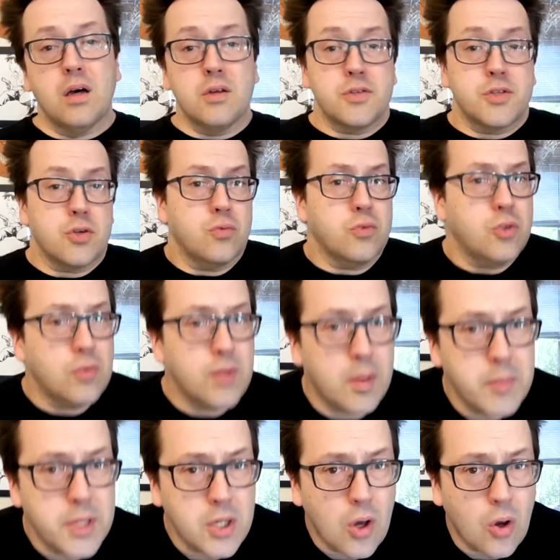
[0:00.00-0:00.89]
So you
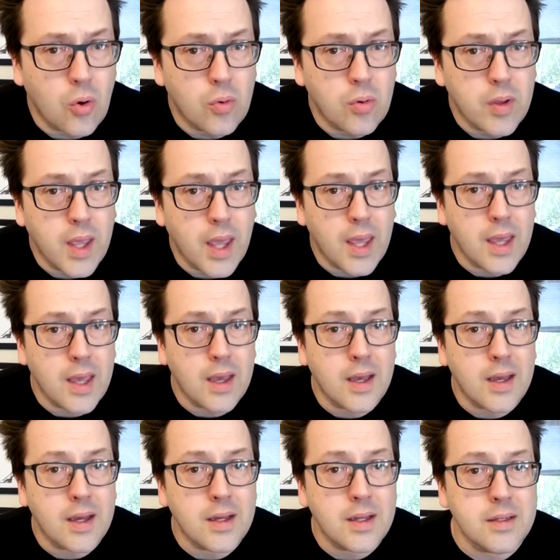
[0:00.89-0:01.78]
let me know,
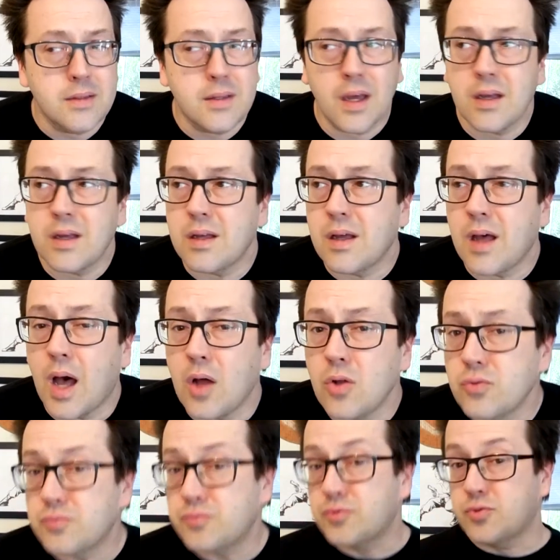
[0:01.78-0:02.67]
and
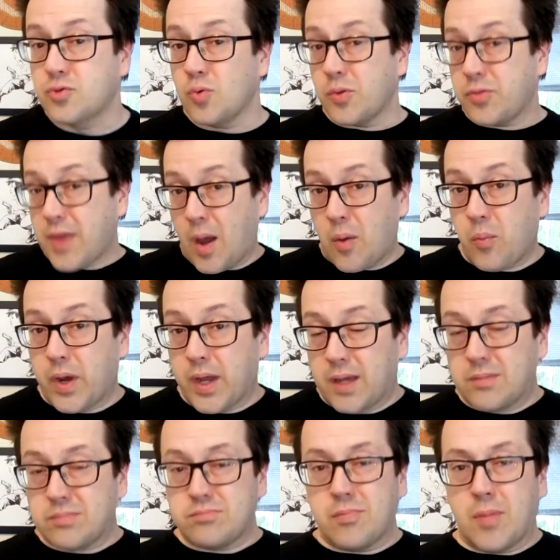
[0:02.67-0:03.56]
I'll do it that
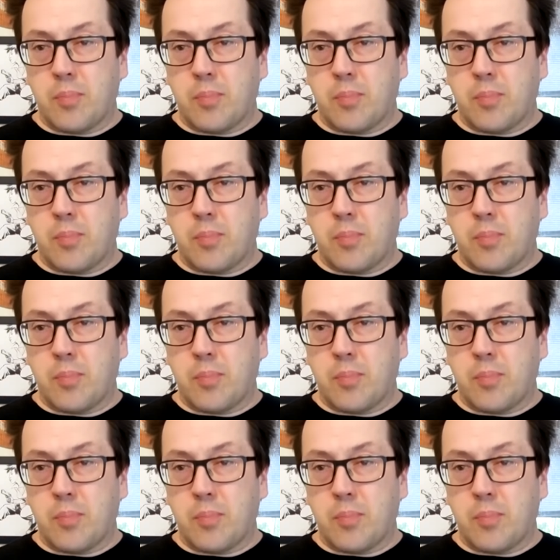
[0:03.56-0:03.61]
way.